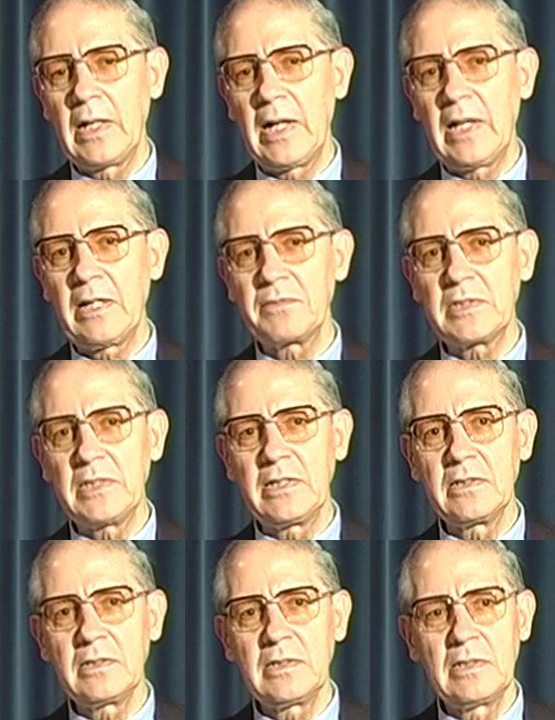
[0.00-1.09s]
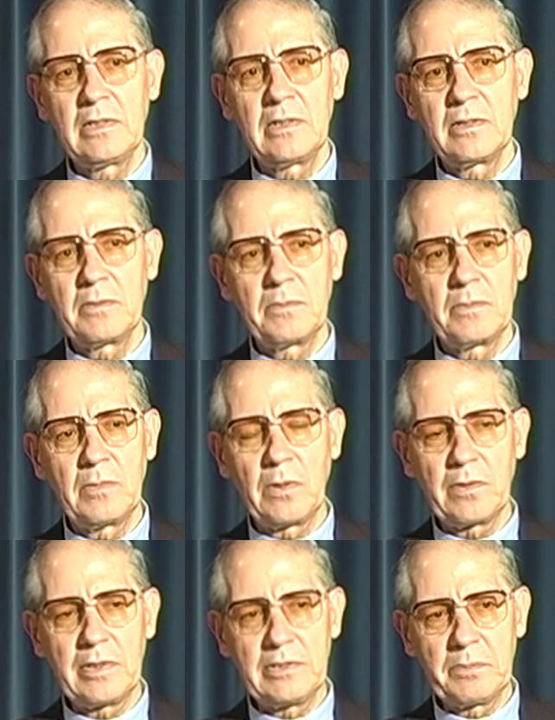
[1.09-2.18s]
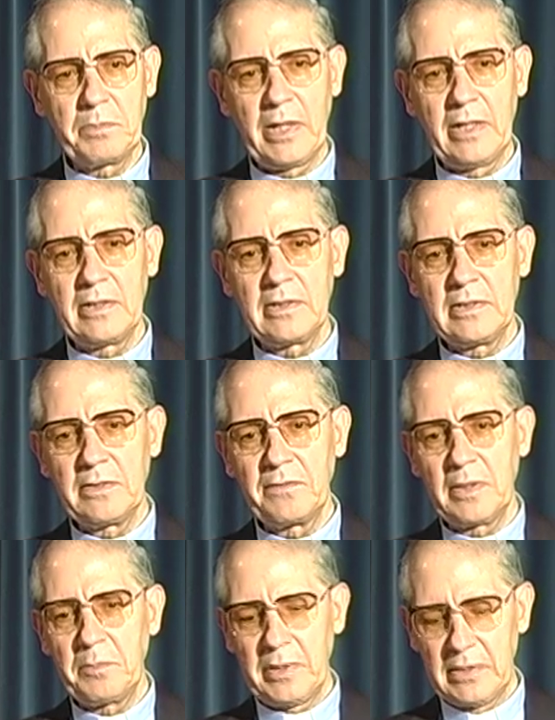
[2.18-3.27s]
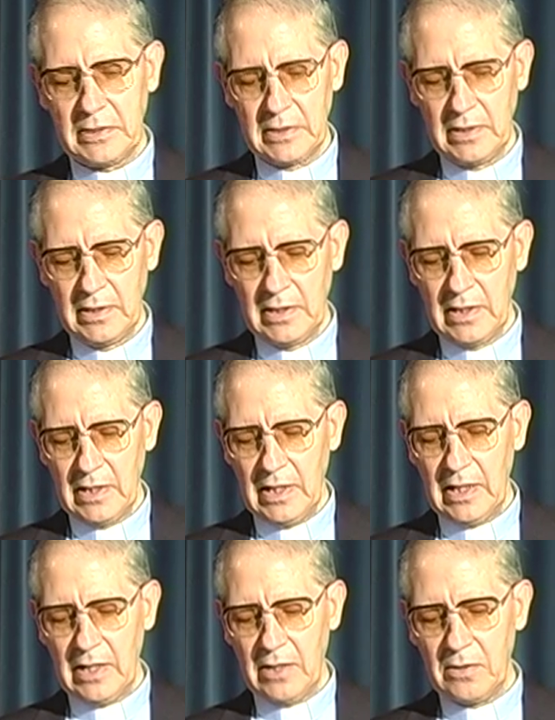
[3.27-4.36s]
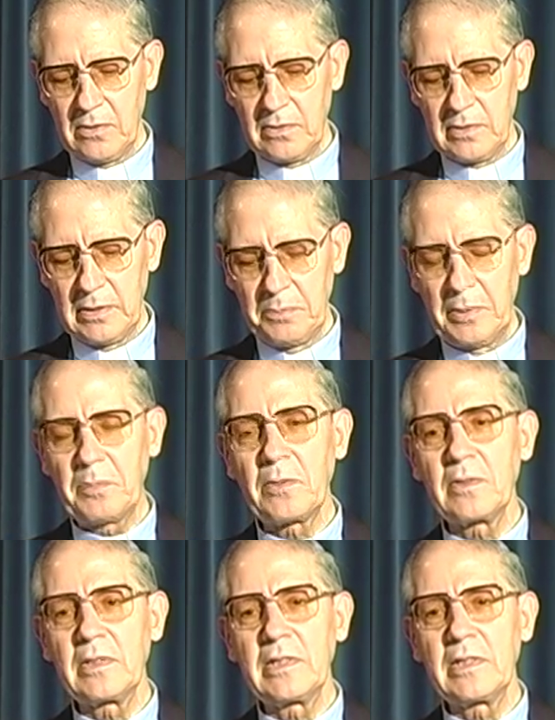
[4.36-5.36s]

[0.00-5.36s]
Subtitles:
I have seen, both in Japan and the Philippines, how the people